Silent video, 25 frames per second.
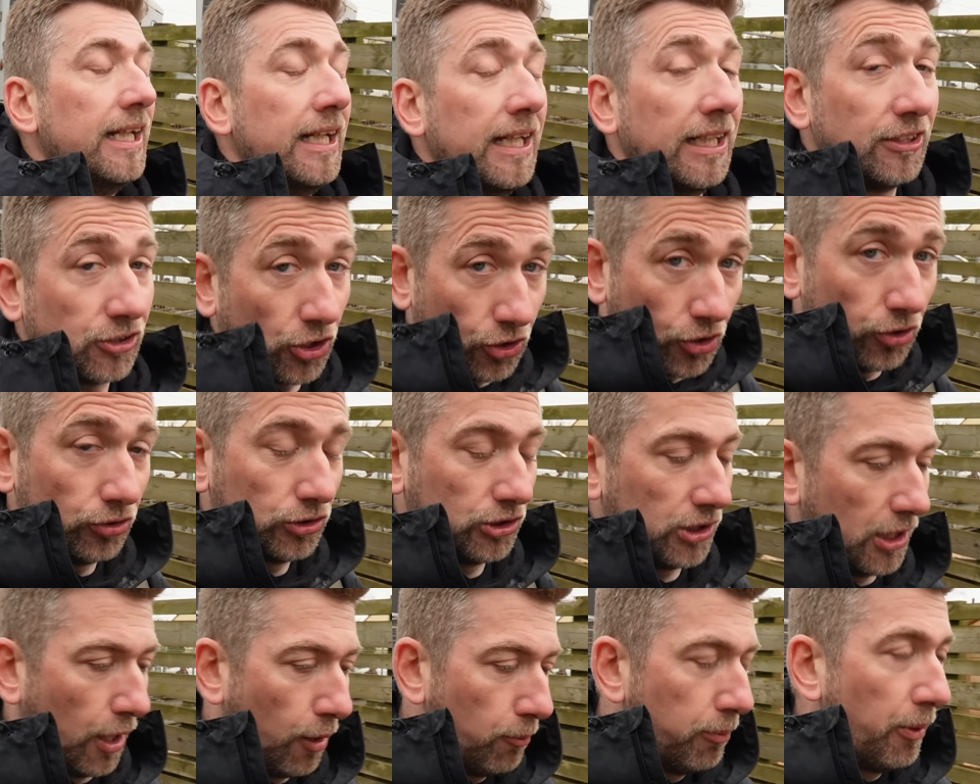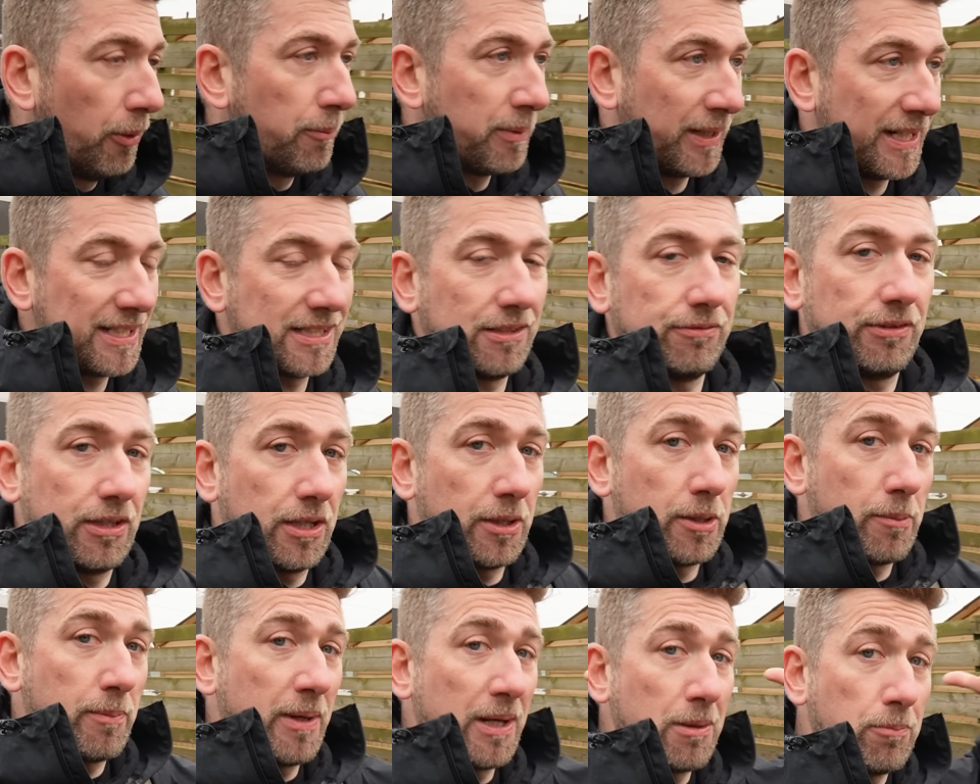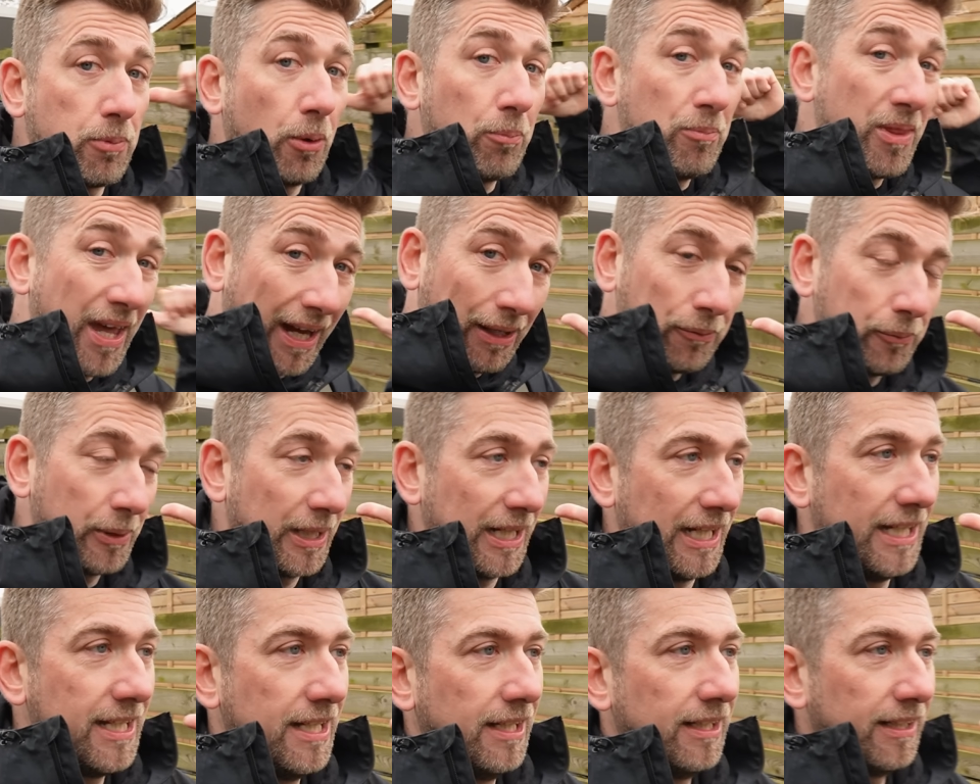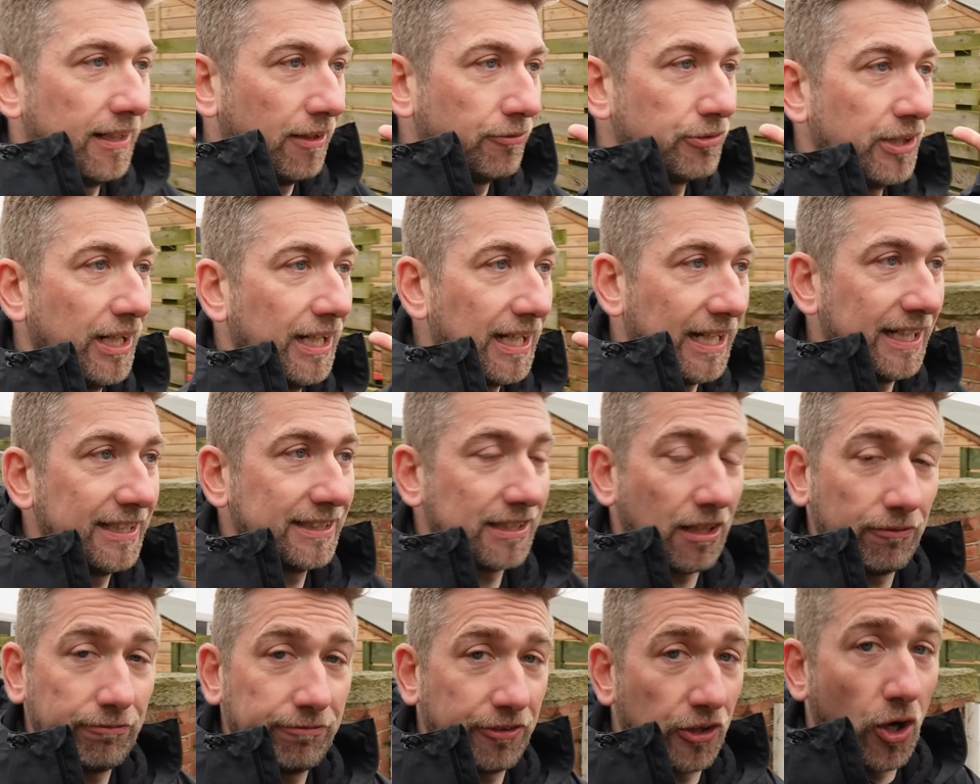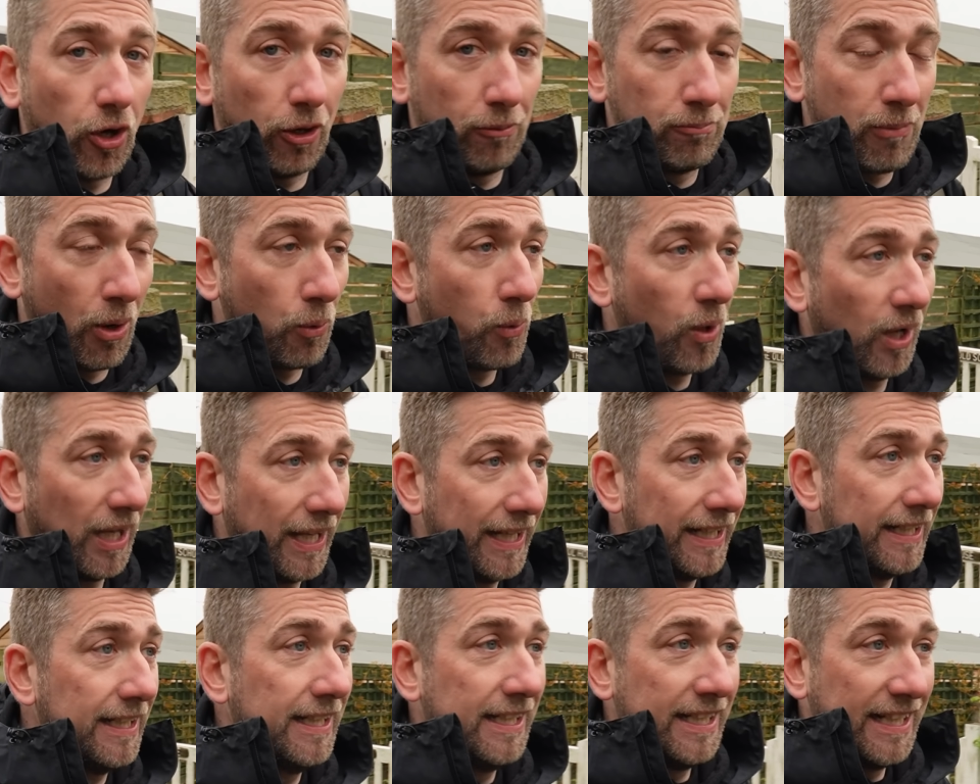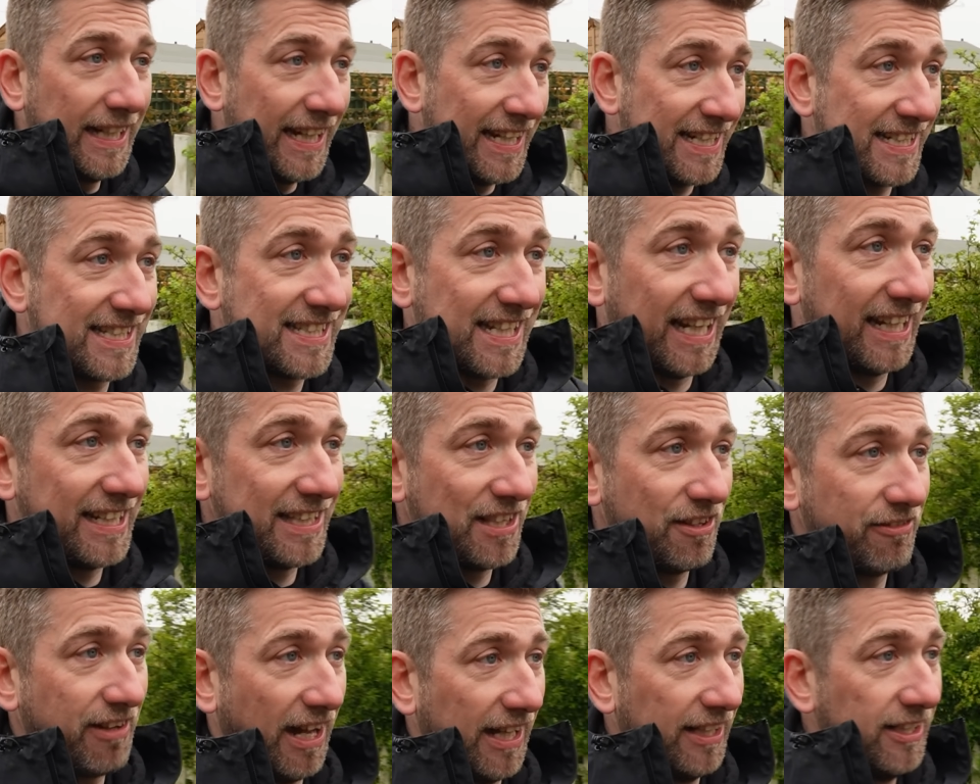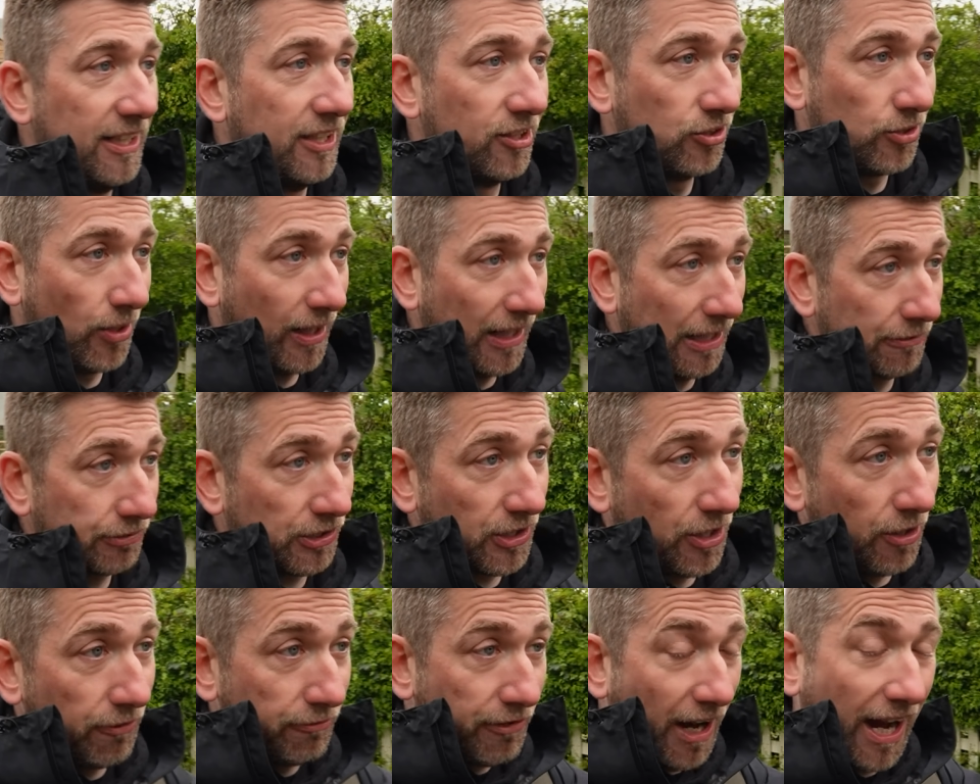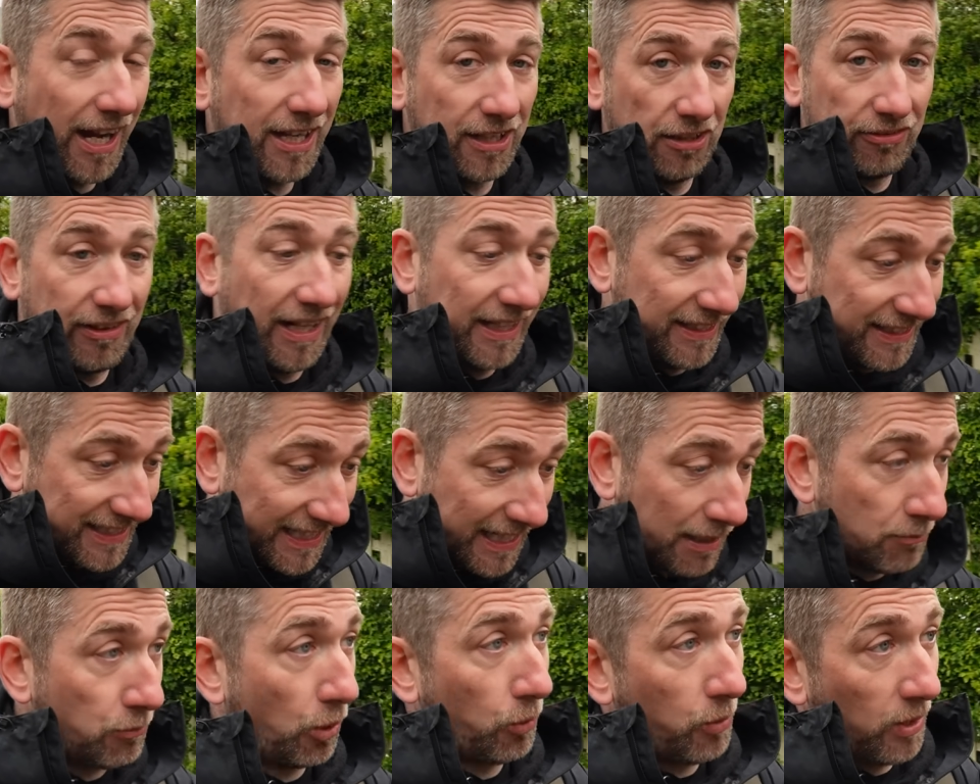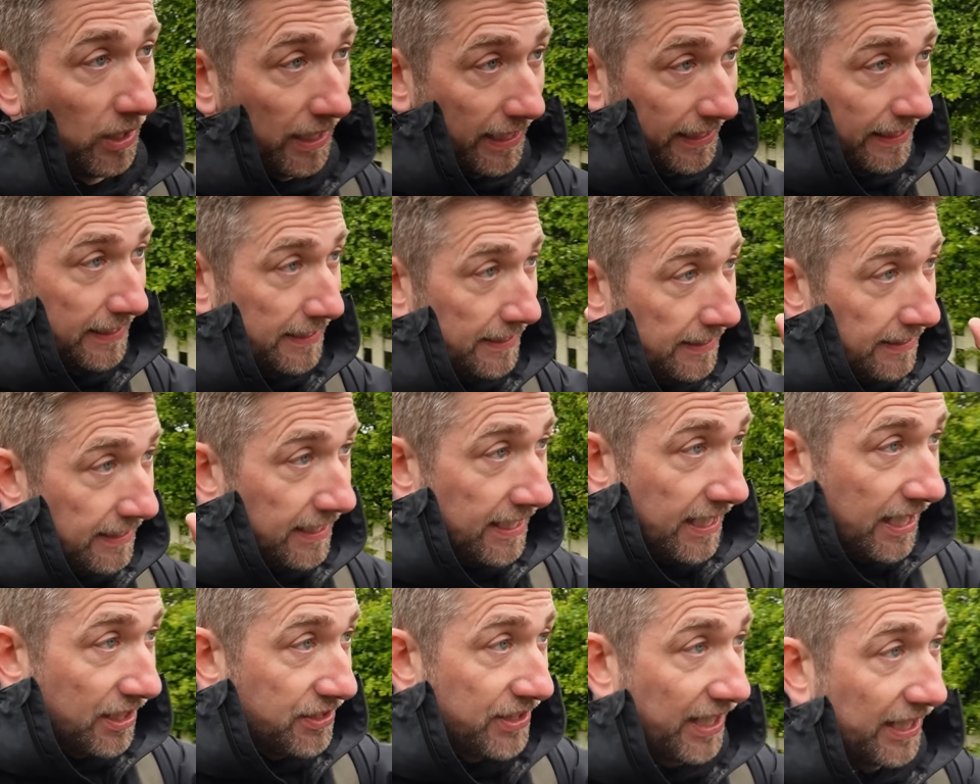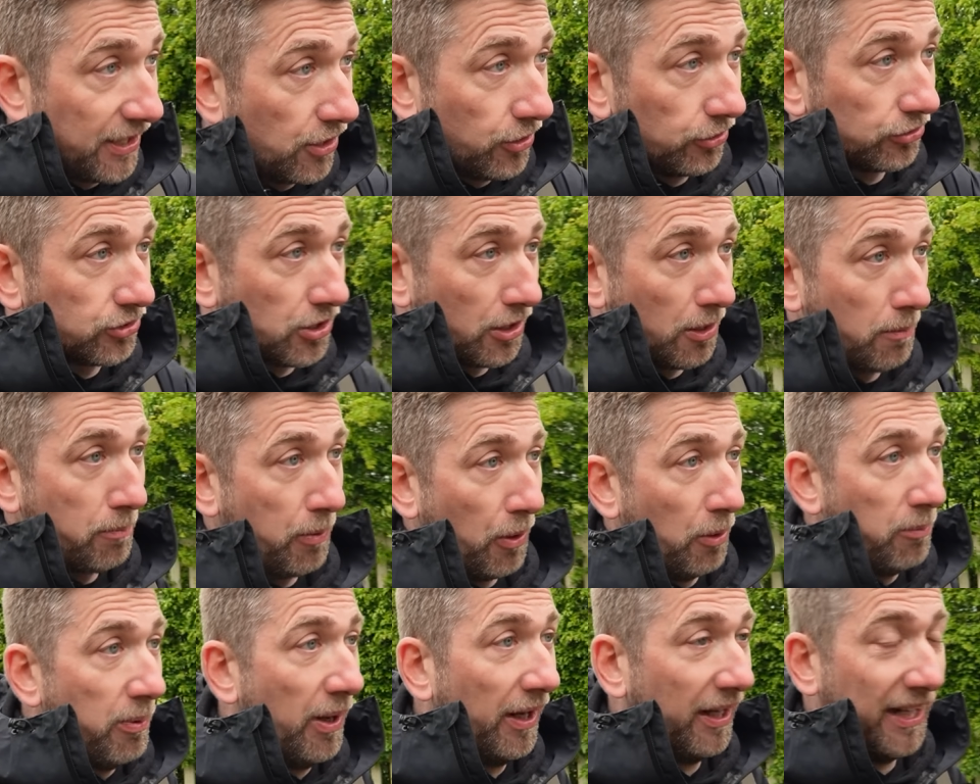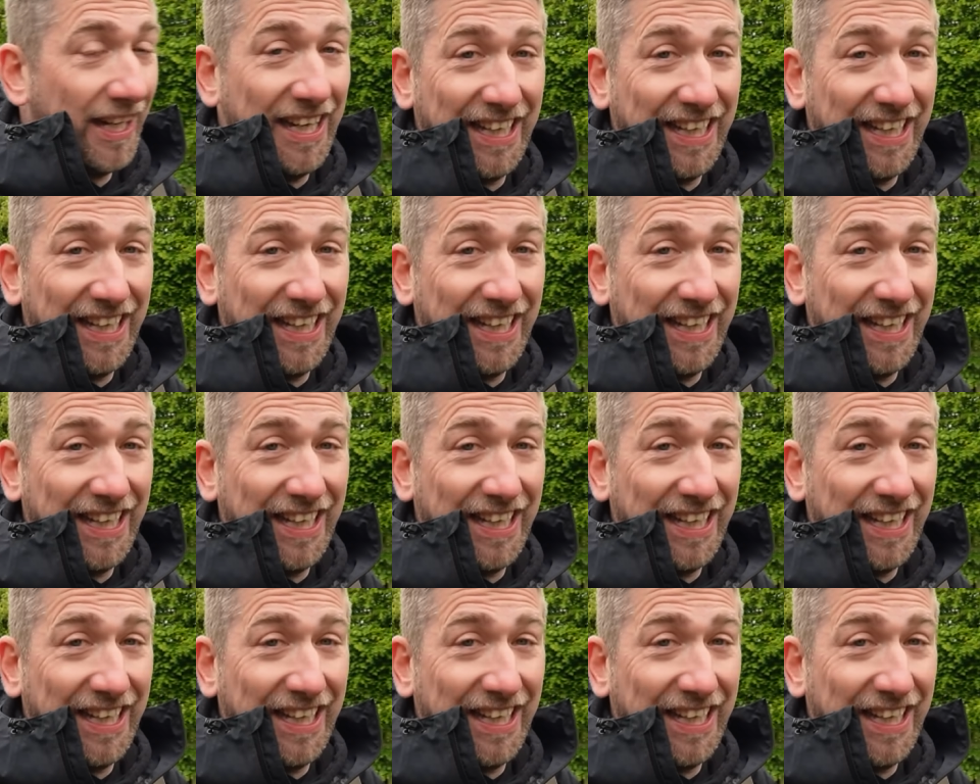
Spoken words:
It's a good job because if there'd have been a pub that way, I've realised I've forgotten my wallet, it's still in the van. So I'll have to go via the van to get my wallet and then go to the pub.